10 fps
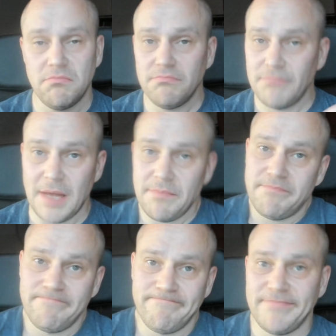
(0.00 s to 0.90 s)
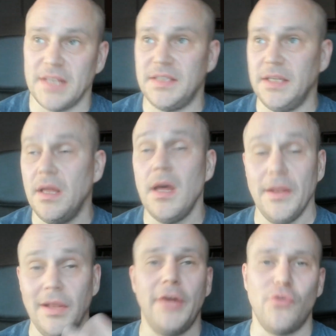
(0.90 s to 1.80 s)
and that's it.
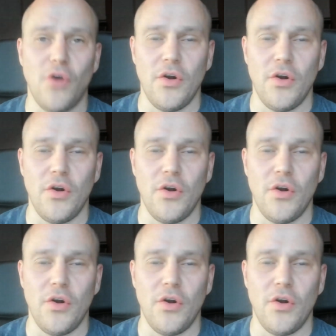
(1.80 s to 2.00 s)
And later on,